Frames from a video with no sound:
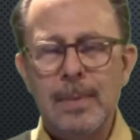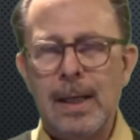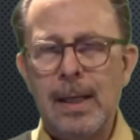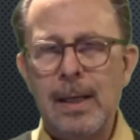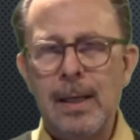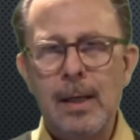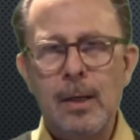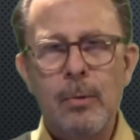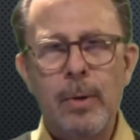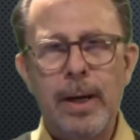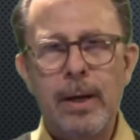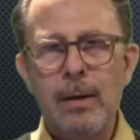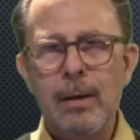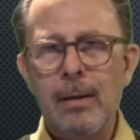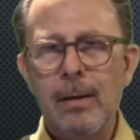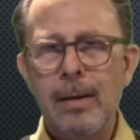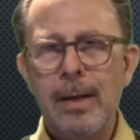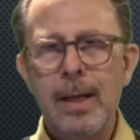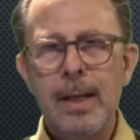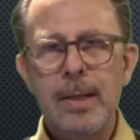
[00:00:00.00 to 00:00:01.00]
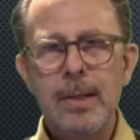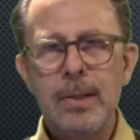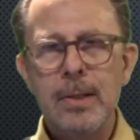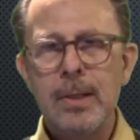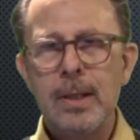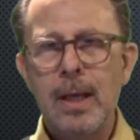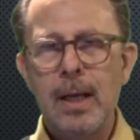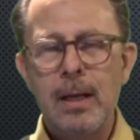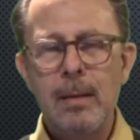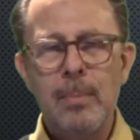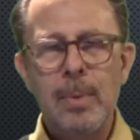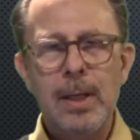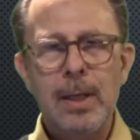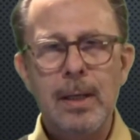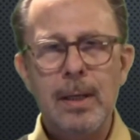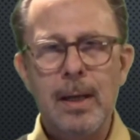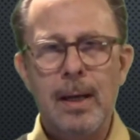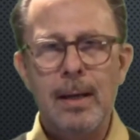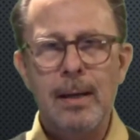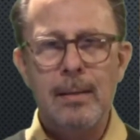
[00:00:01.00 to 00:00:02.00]
quicker is going to
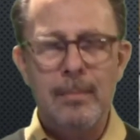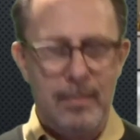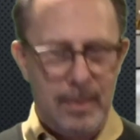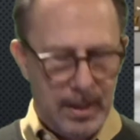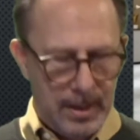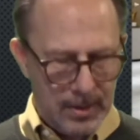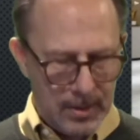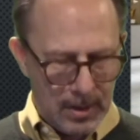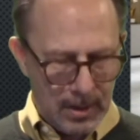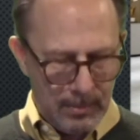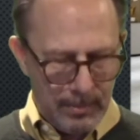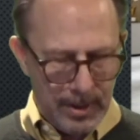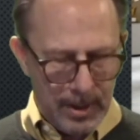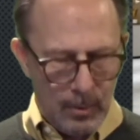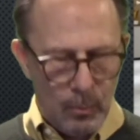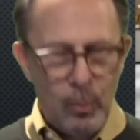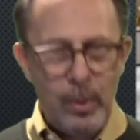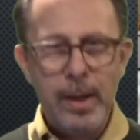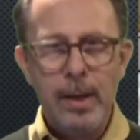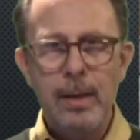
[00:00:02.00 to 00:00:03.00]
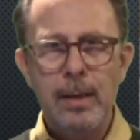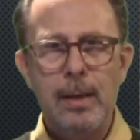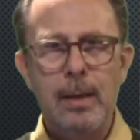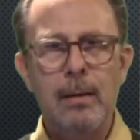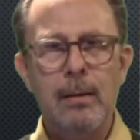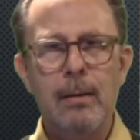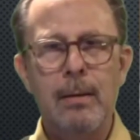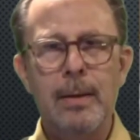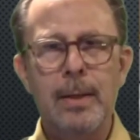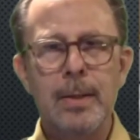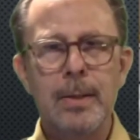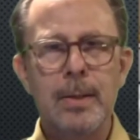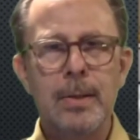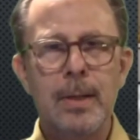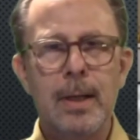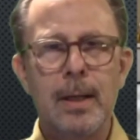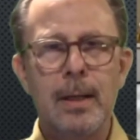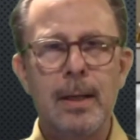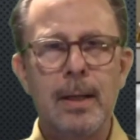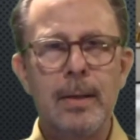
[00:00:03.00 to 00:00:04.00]
be a win here in
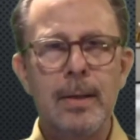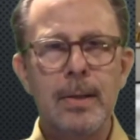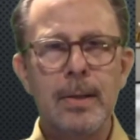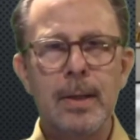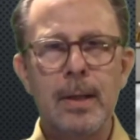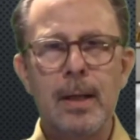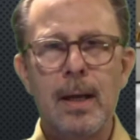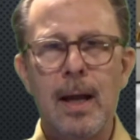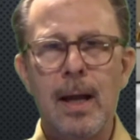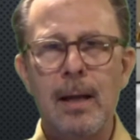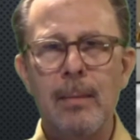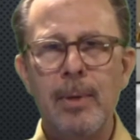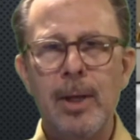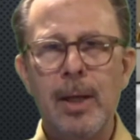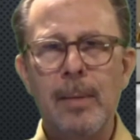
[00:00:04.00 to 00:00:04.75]
this economy.